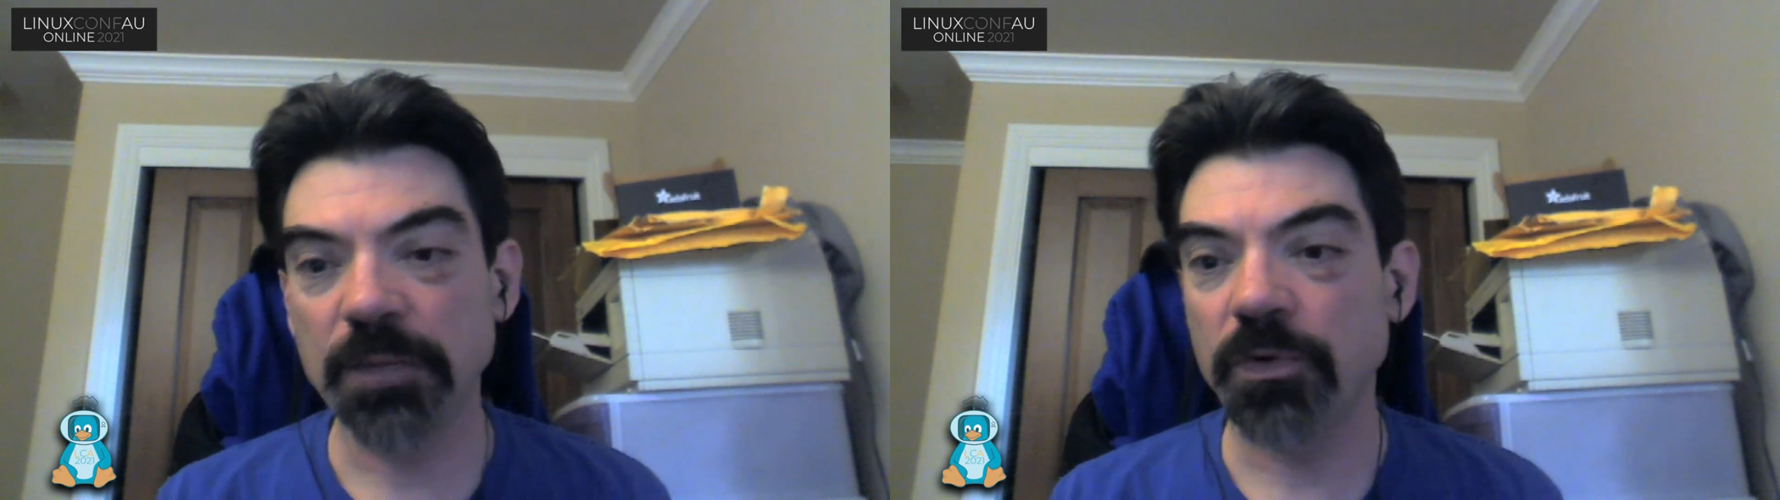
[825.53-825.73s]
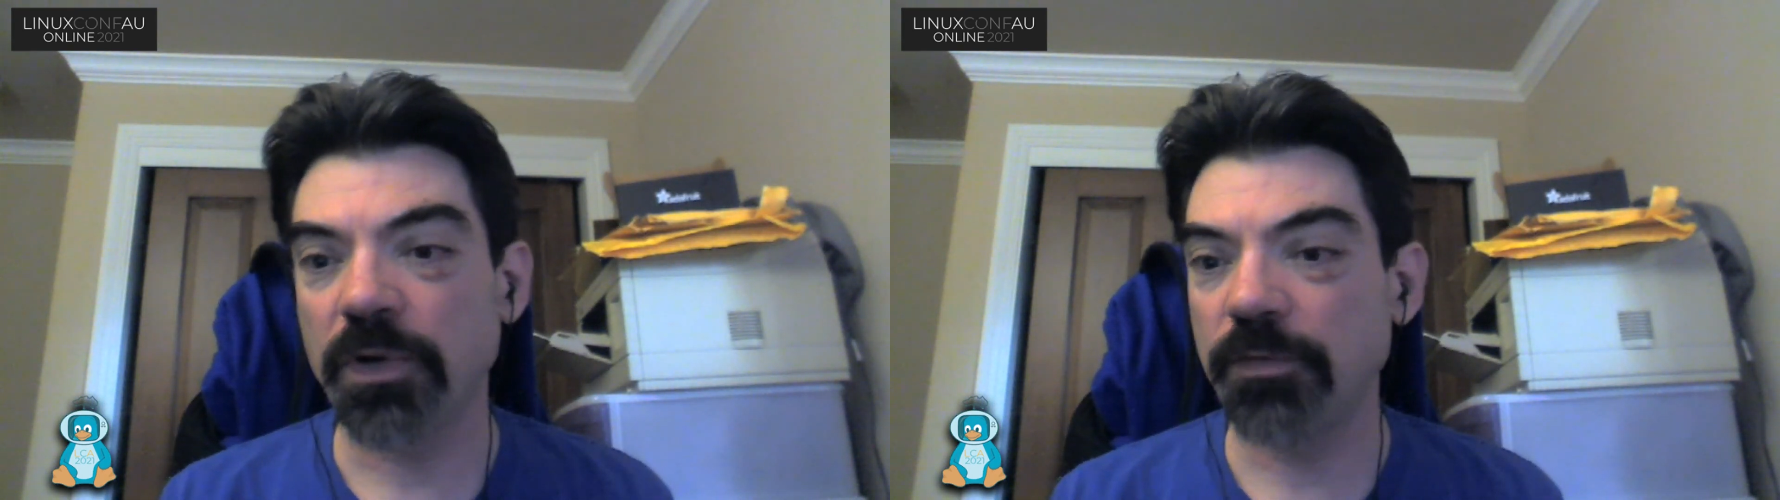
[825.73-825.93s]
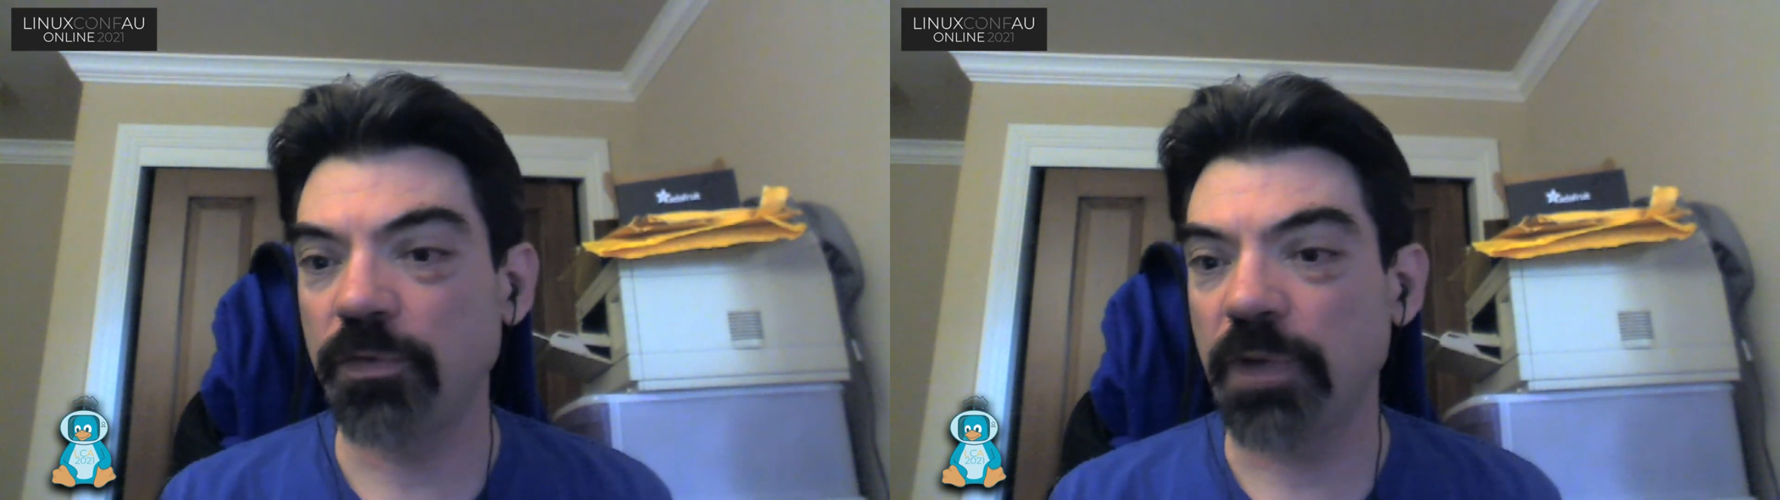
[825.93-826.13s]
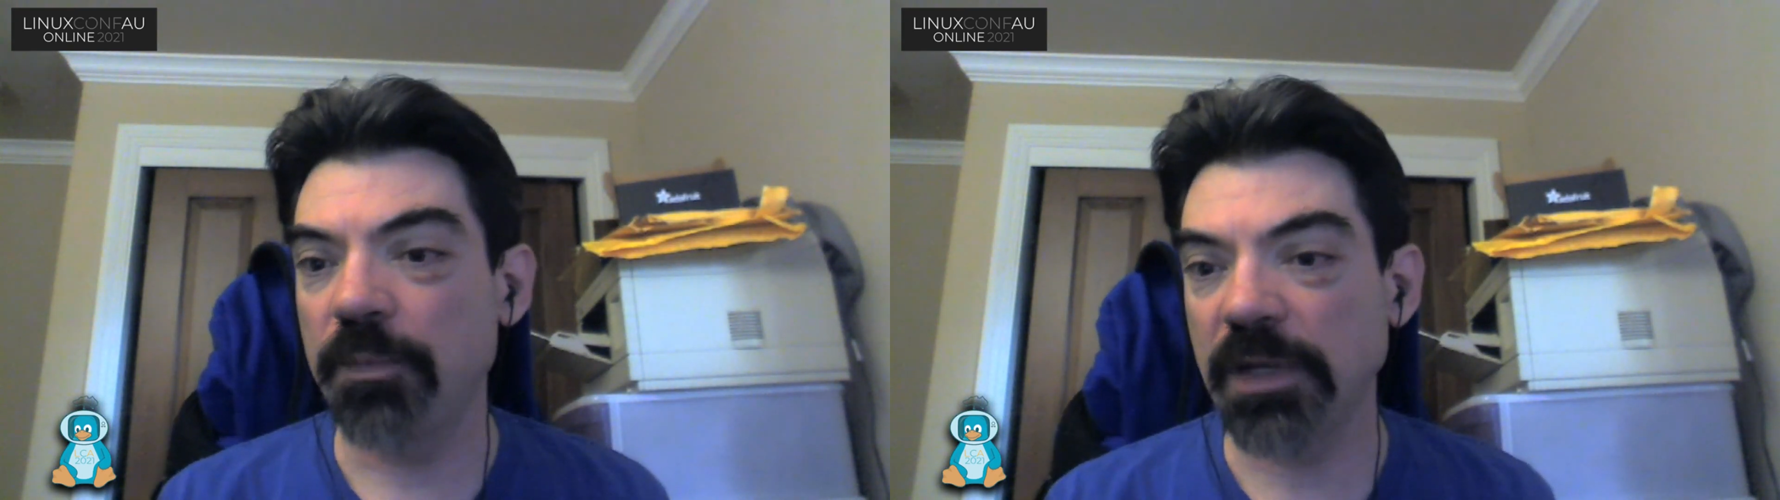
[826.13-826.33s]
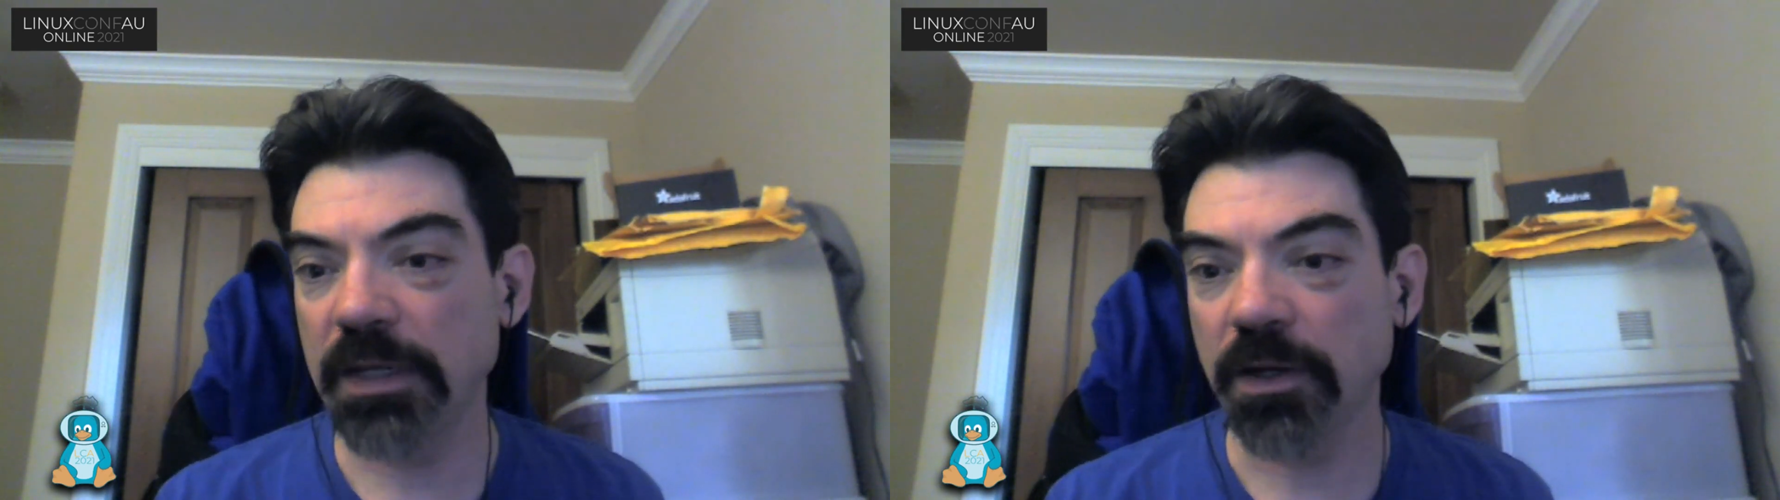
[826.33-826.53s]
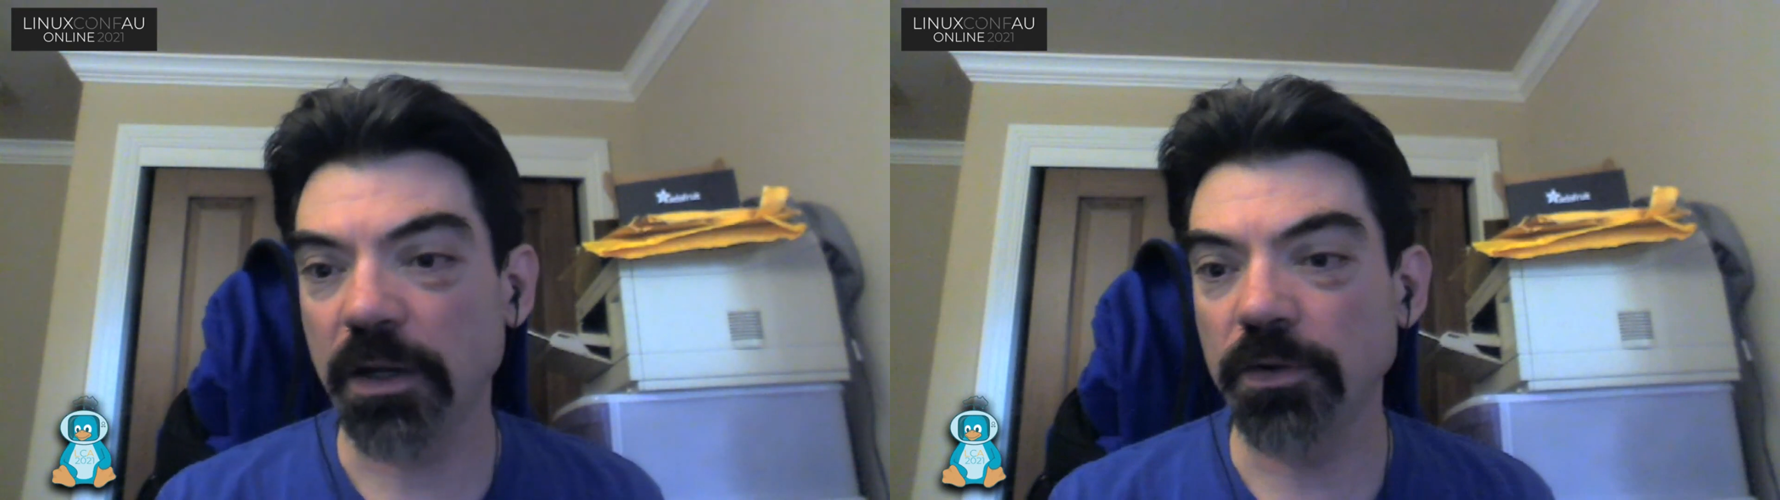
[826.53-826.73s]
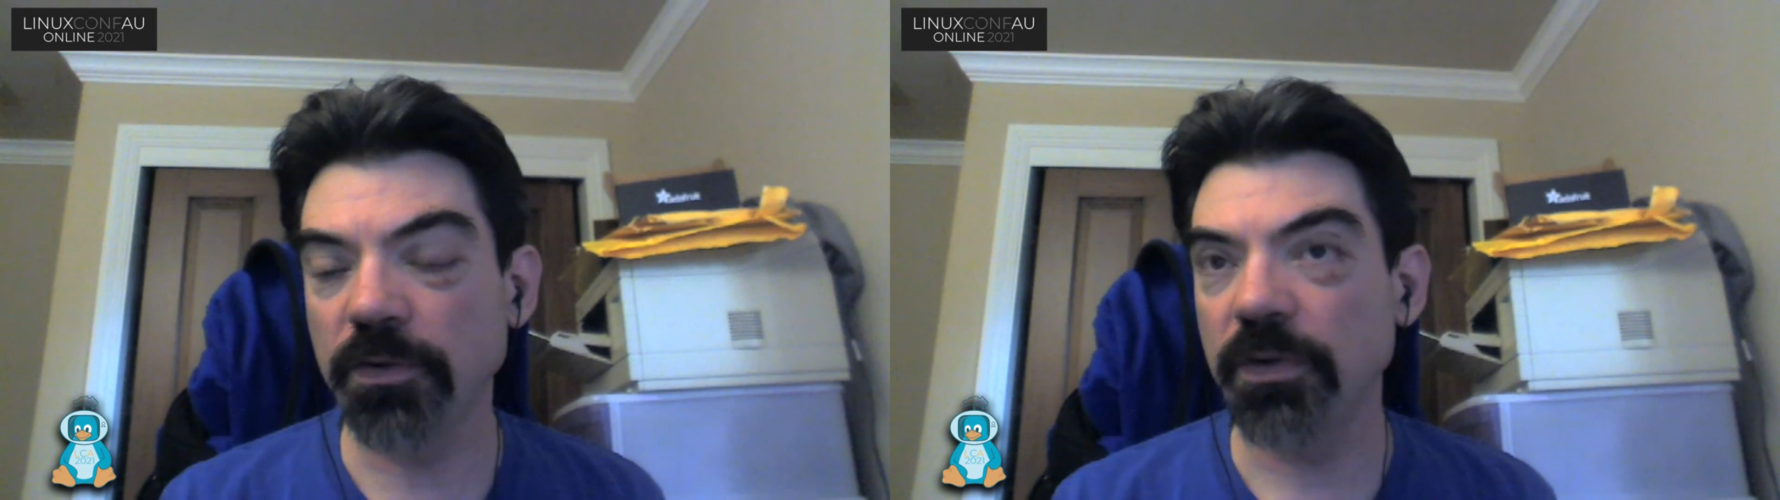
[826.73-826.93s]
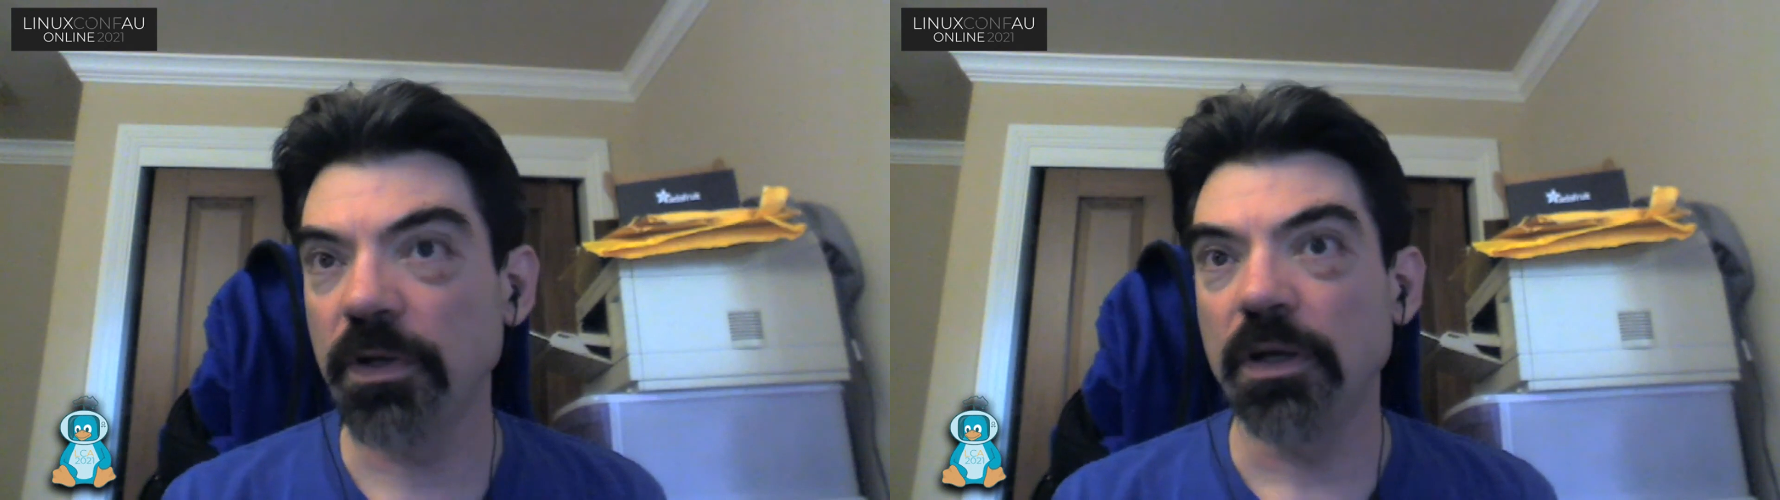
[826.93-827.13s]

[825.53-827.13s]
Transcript: You don't have to emulate colors.